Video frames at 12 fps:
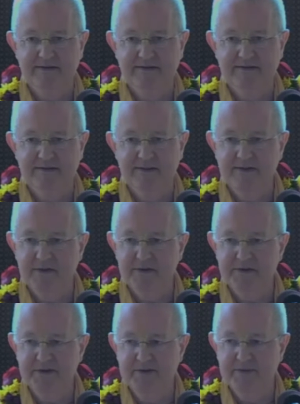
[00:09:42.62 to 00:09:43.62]
of Lord
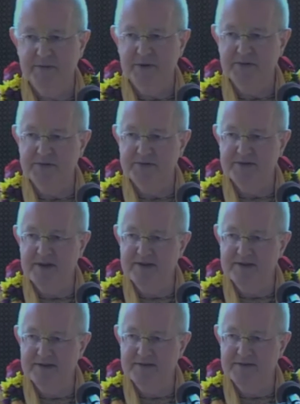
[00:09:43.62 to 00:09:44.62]
Shiva, both sons
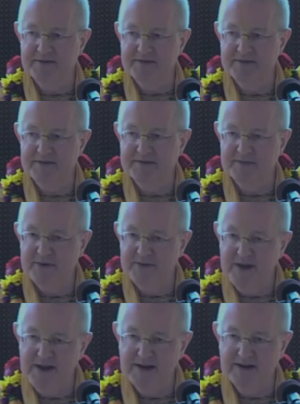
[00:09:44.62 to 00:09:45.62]
of
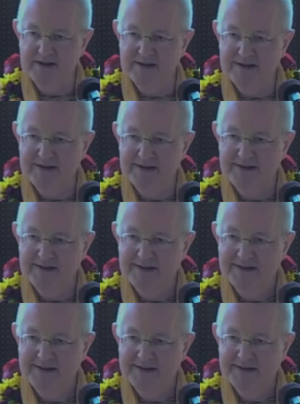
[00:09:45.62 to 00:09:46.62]
Brahma.
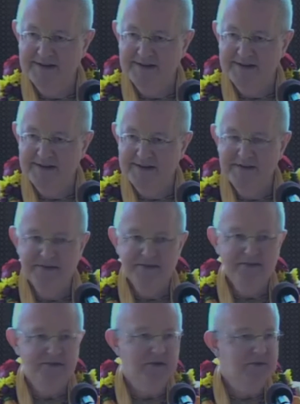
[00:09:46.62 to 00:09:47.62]

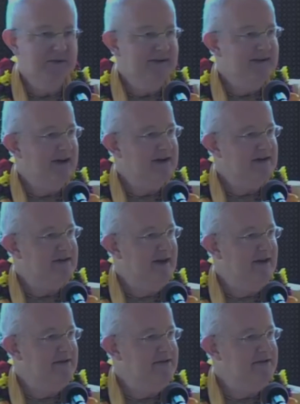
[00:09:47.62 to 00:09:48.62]
So when Daksha
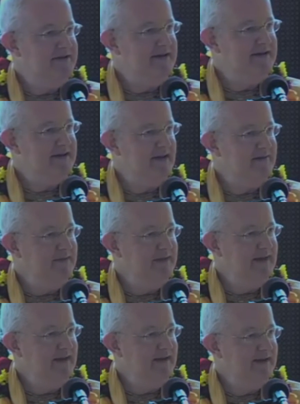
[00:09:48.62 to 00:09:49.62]
entered the assembly,
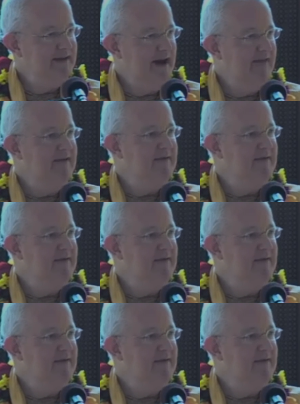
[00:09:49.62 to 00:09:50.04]
everyone